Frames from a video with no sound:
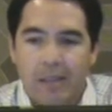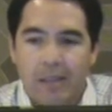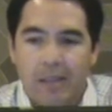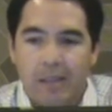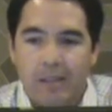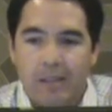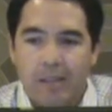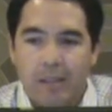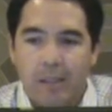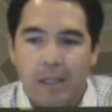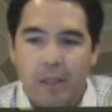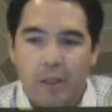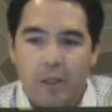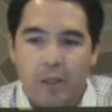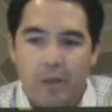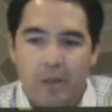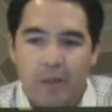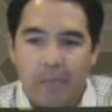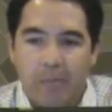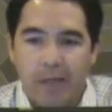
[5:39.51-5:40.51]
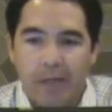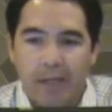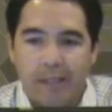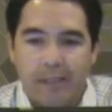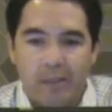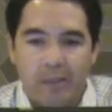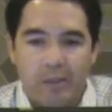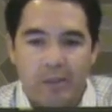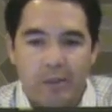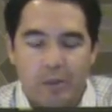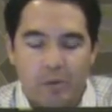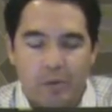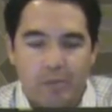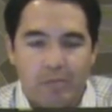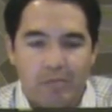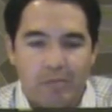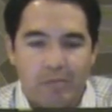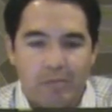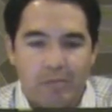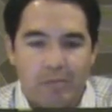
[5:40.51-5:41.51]
So now going back
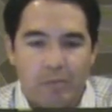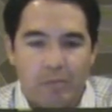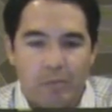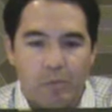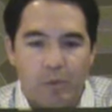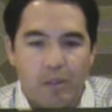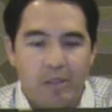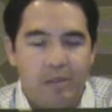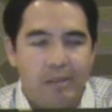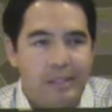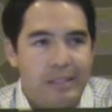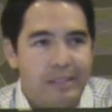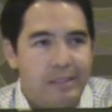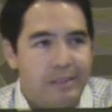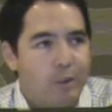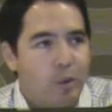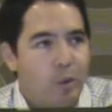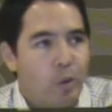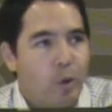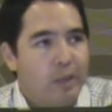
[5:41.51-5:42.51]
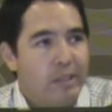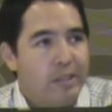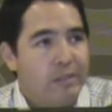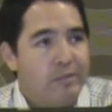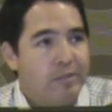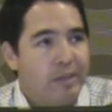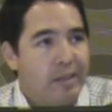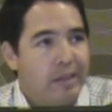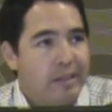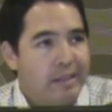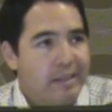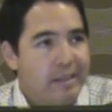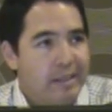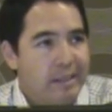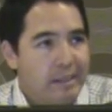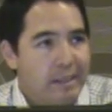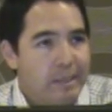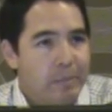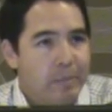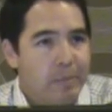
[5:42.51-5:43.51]
to really quantifying
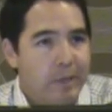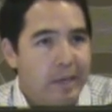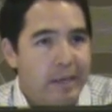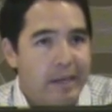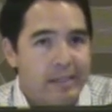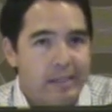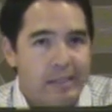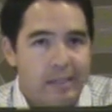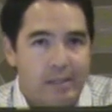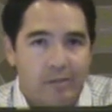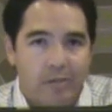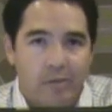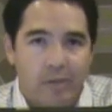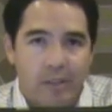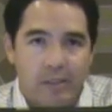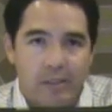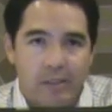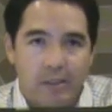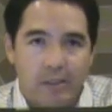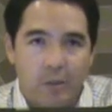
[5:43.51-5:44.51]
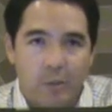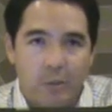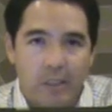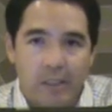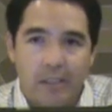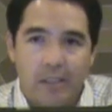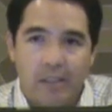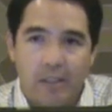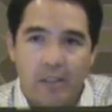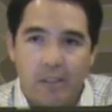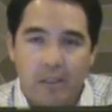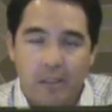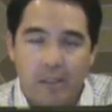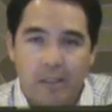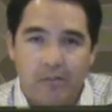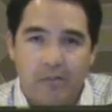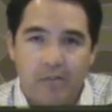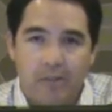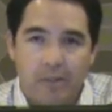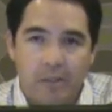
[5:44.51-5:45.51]
that impact in Fresno, we need to look at
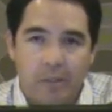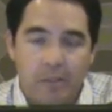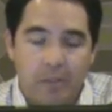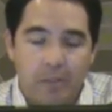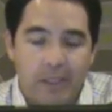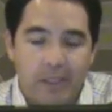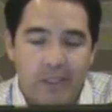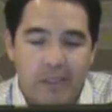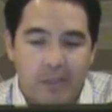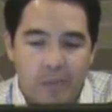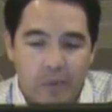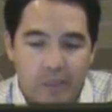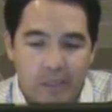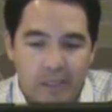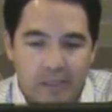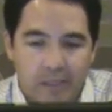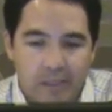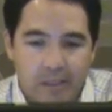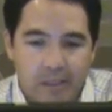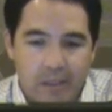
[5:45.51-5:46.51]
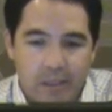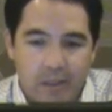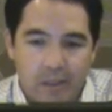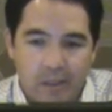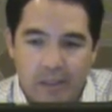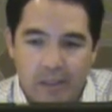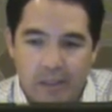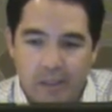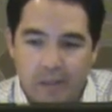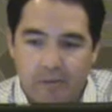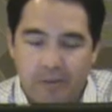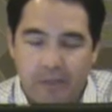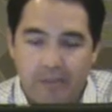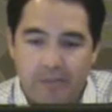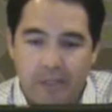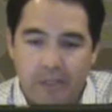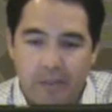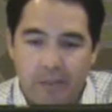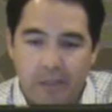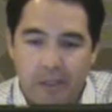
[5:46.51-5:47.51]
the full spectrum. We can't just look at our
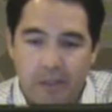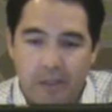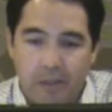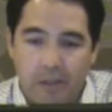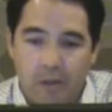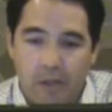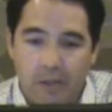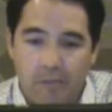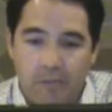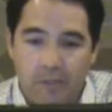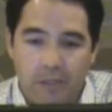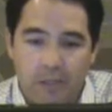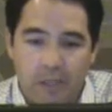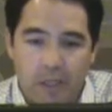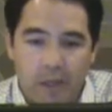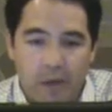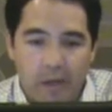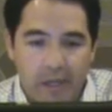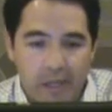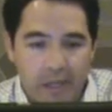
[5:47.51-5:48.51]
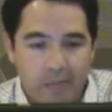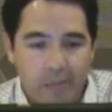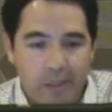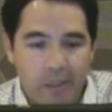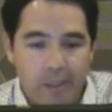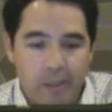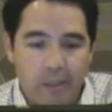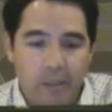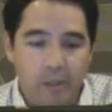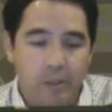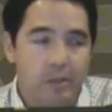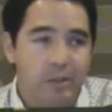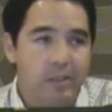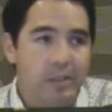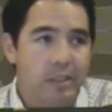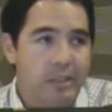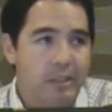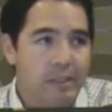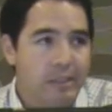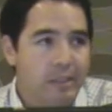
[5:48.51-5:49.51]
15 micrograms. So now I am going to use
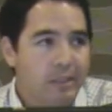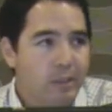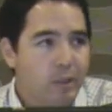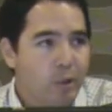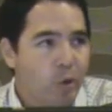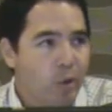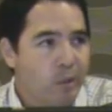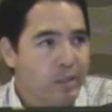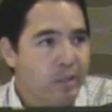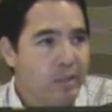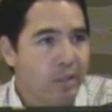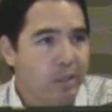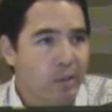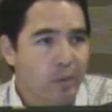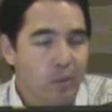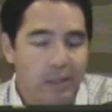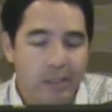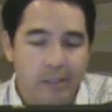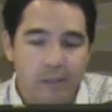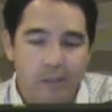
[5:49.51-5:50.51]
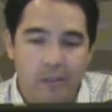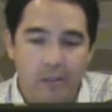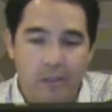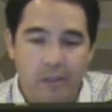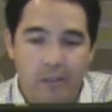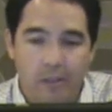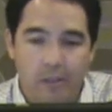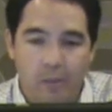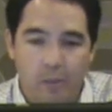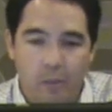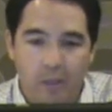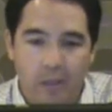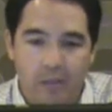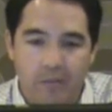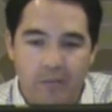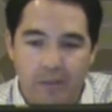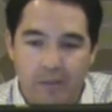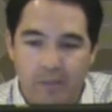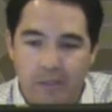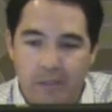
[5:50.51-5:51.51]
these quartile rangers with
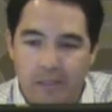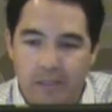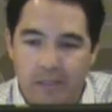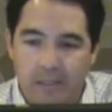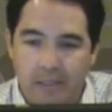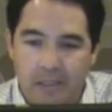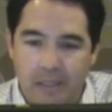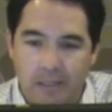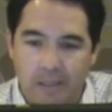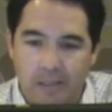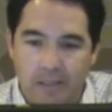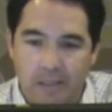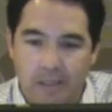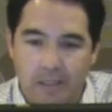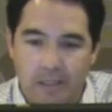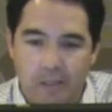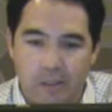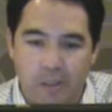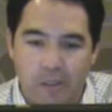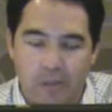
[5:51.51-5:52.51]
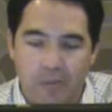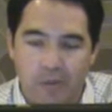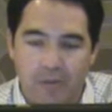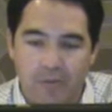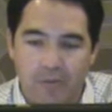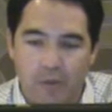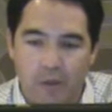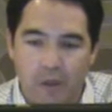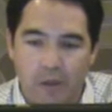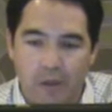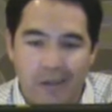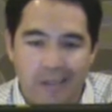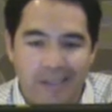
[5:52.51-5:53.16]
25th percentiles that I showed before.